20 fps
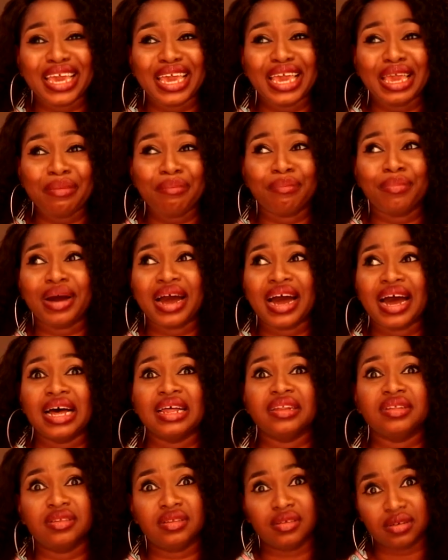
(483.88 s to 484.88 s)
Game,
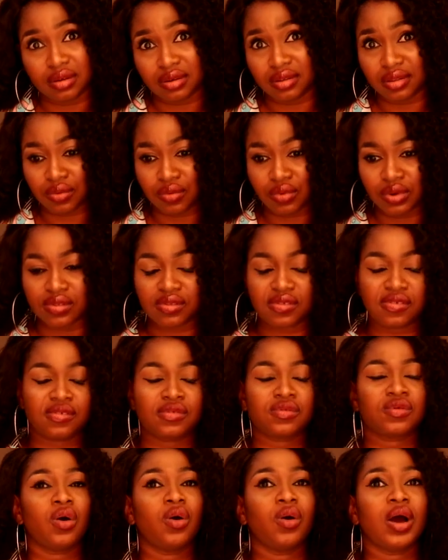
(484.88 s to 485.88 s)
and the other ones.
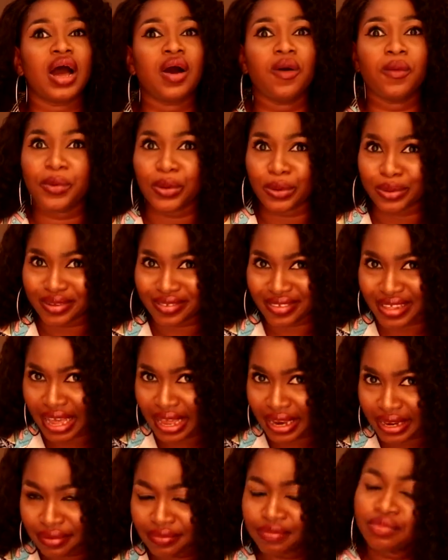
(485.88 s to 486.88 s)
So I hope you
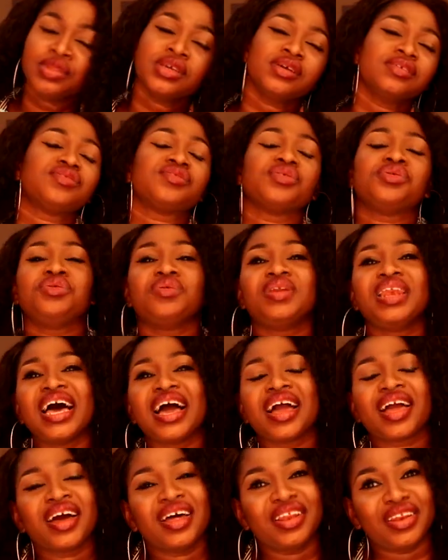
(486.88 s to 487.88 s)
understand. So you
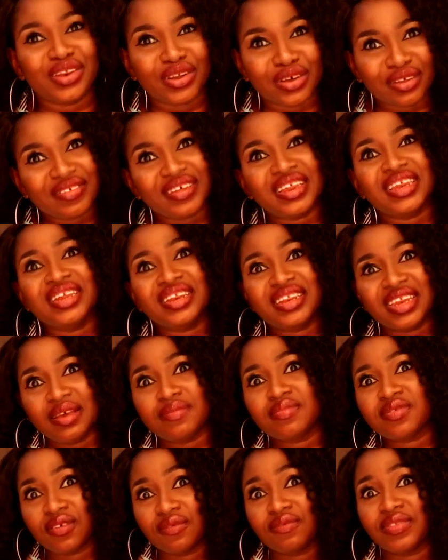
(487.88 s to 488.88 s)
lack nothing in
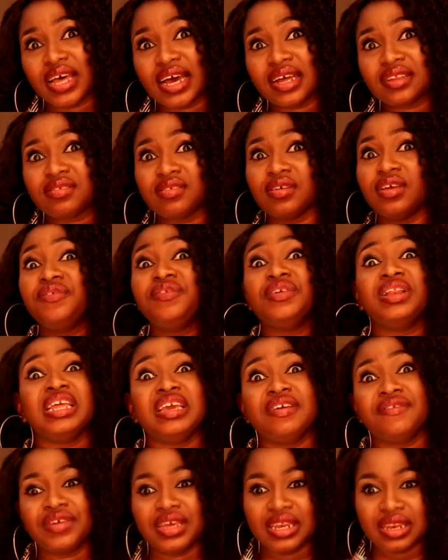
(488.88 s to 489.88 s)
terms of that. So if you
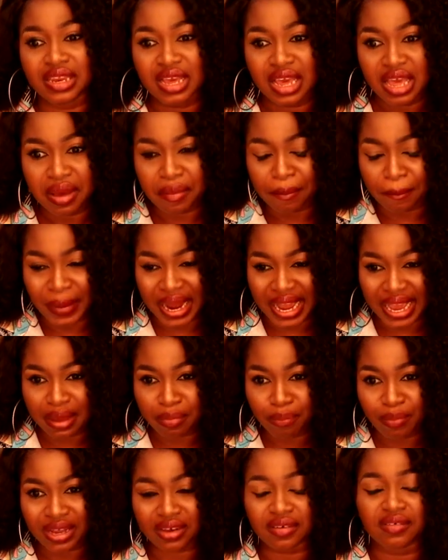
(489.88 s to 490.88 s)
live in
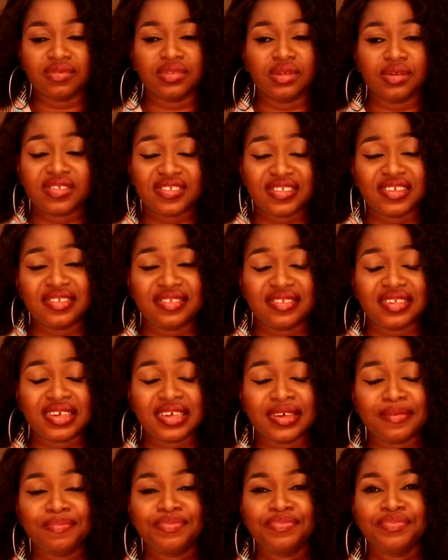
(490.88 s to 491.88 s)
my part of the
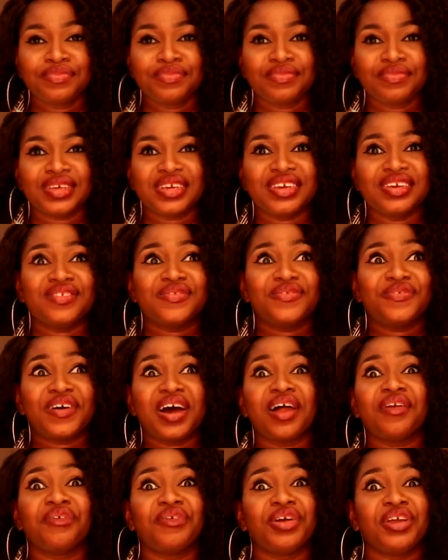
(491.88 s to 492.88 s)
city, it's
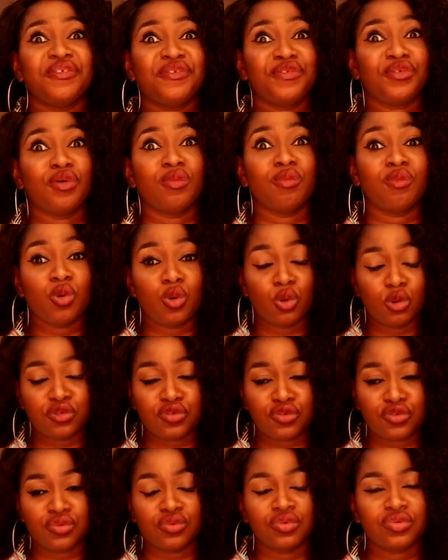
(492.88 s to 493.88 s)
far away from
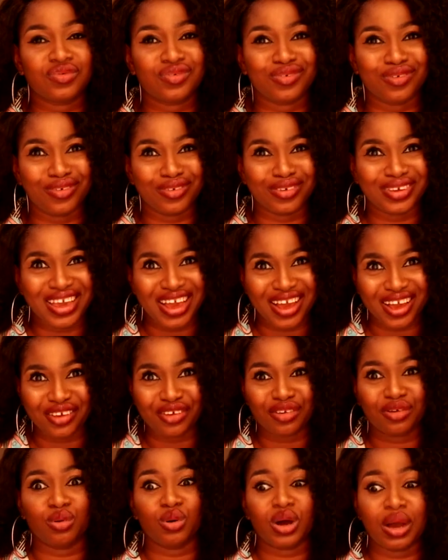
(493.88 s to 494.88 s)
Osu. So
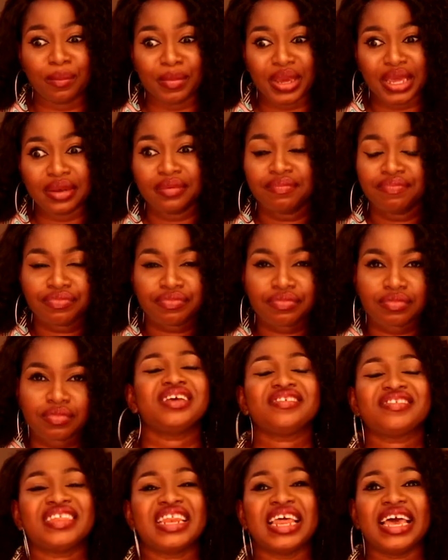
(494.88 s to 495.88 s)
yeah, you know what I mean.
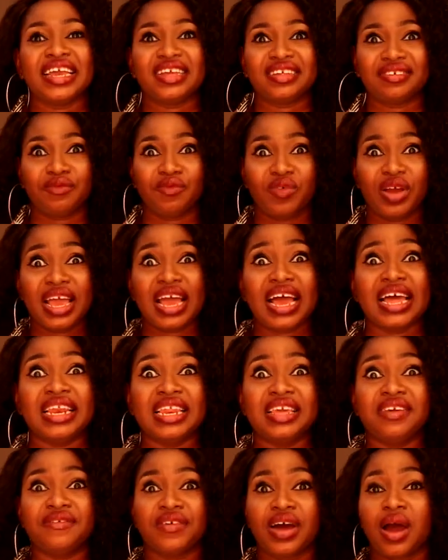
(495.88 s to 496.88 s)
Place like where I
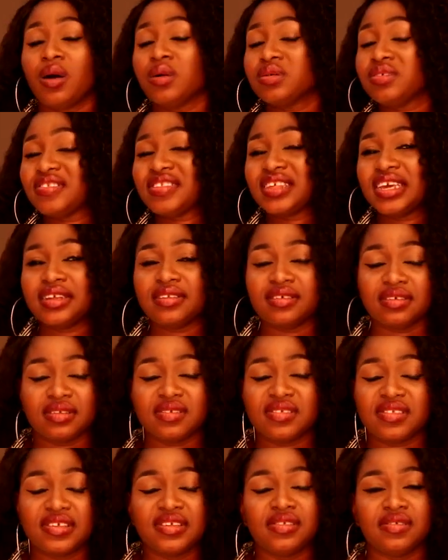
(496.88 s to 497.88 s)
live, outskirts of
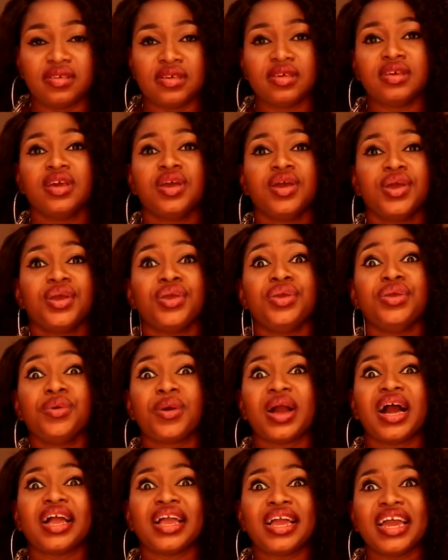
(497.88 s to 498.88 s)
the city,
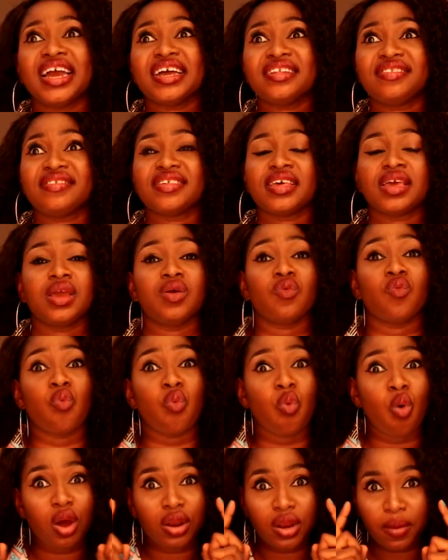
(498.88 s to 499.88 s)
you can get a
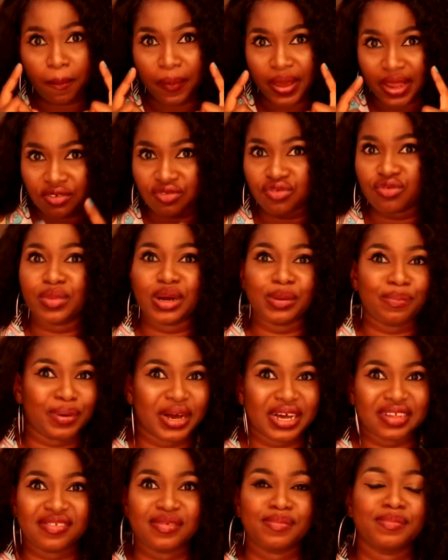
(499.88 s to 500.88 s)
one-bedroom
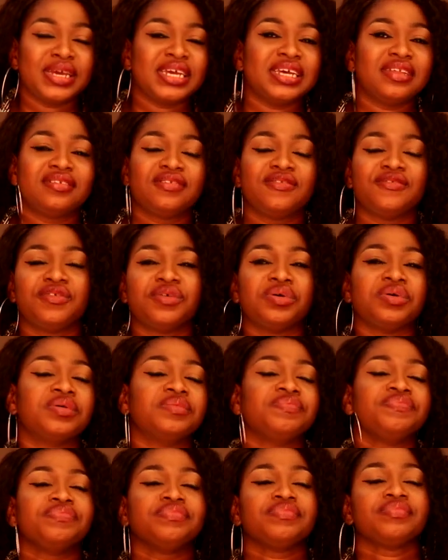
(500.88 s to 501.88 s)
apartment
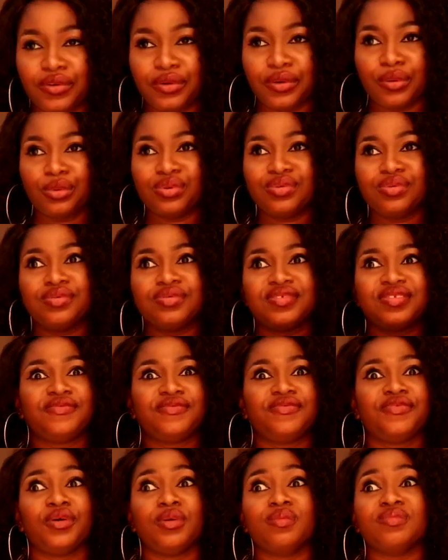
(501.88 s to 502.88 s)
for for
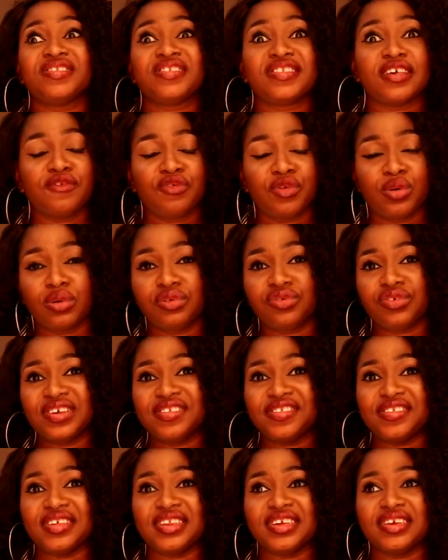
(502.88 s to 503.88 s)
from seven
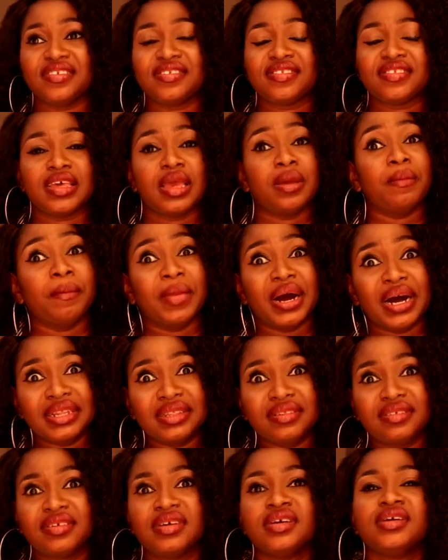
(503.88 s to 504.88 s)
hundred cedis a
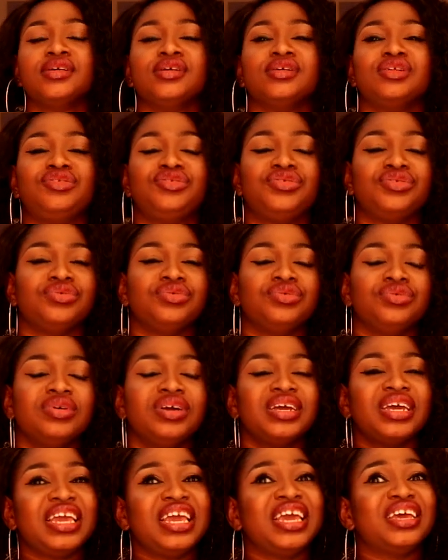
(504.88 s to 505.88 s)
month to
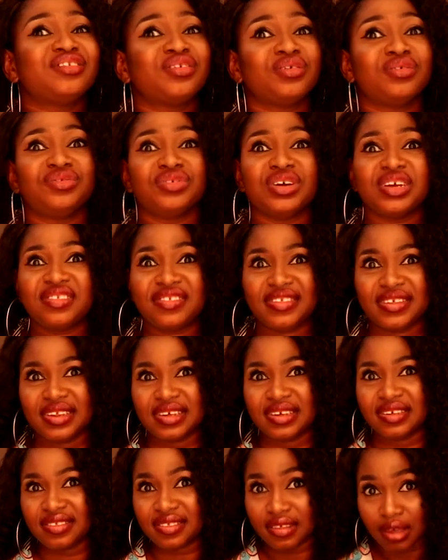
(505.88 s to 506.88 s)
eight hundred
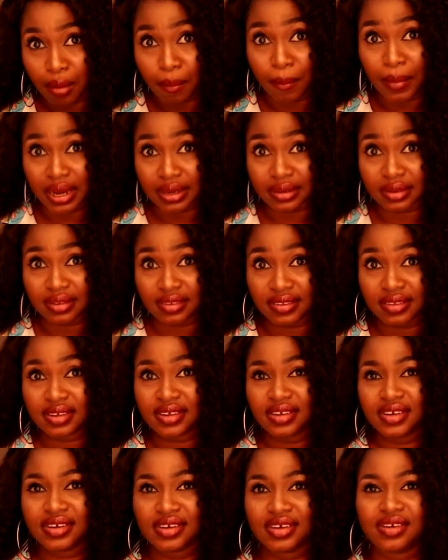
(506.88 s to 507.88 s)
cedis a month.
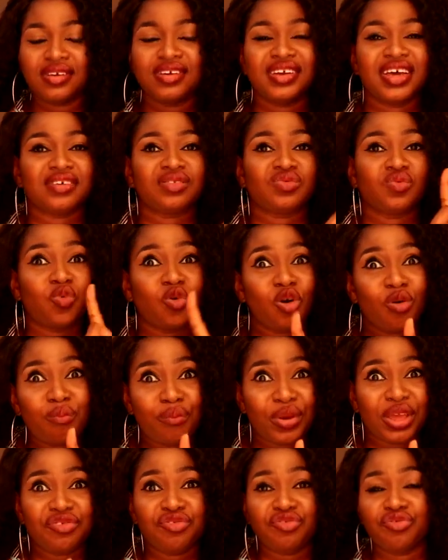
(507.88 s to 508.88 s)
That's
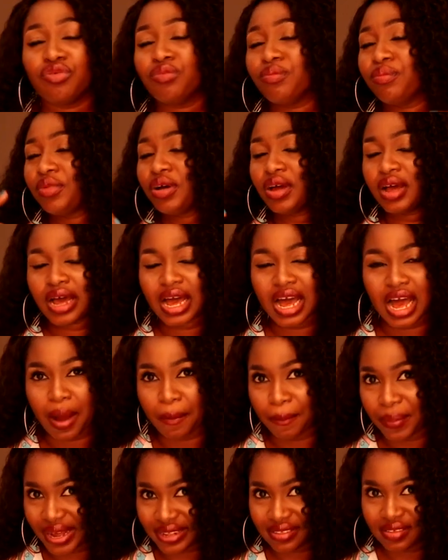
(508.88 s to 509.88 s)
one-bedroom
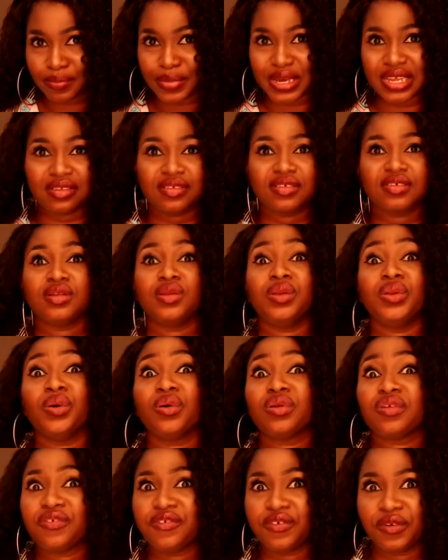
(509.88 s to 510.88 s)
apartment,
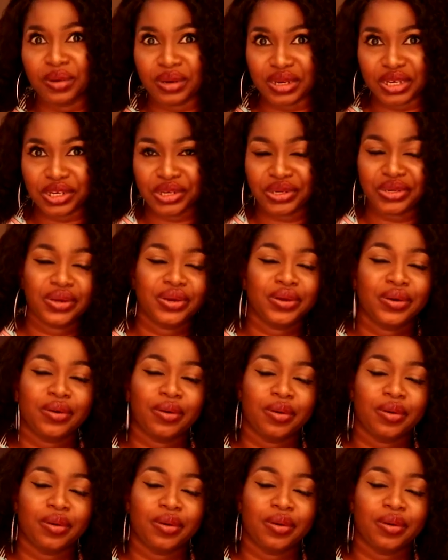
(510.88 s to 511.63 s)
not furnished.